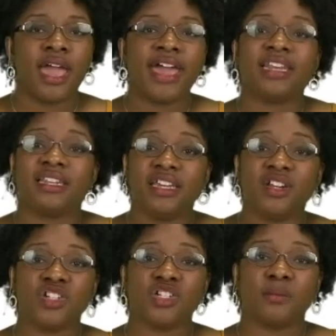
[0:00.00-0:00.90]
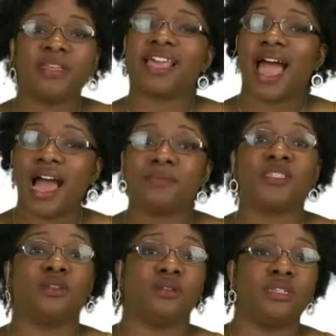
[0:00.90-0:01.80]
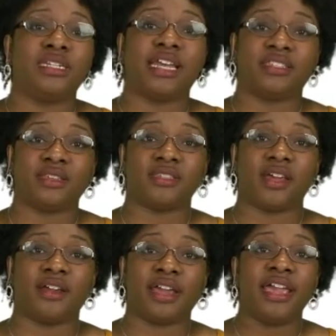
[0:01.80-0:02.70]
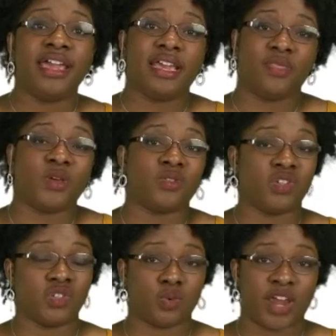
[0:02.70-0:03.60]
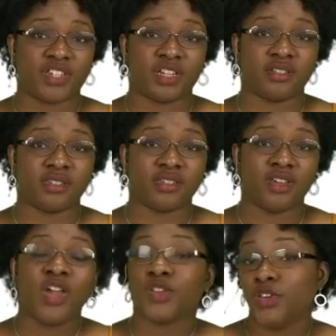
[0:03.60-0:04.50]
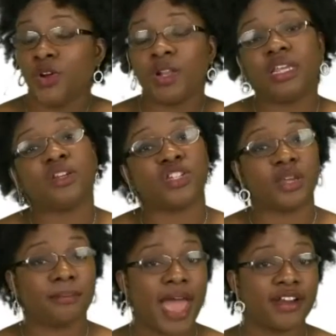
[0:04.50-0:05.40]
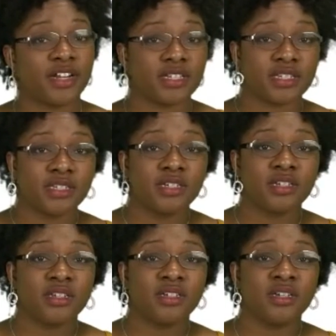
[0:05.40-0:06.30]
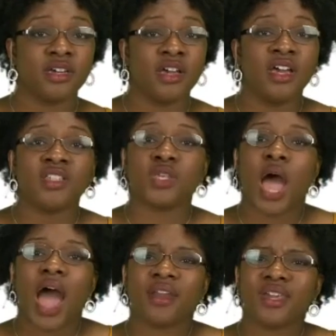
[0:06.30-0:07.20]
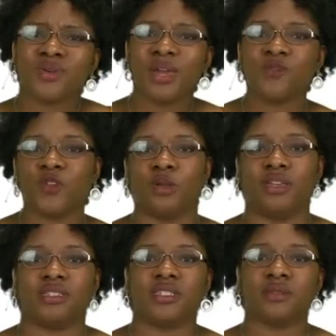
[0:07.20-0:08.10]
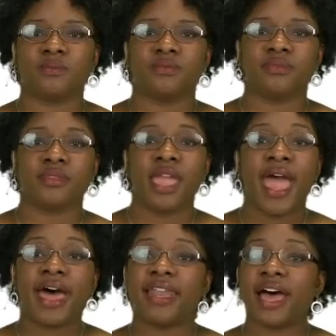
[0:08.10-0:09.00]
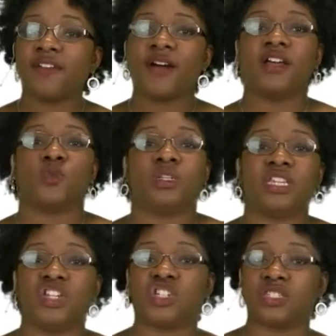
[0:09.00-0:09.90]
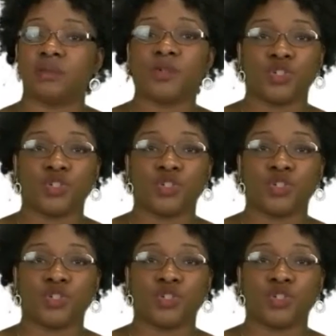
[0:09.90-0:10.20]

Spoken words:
And leadership is absolutely necessary in those situations. Your leadership matters. So how do you influence? At Lifehouse, we teach a simple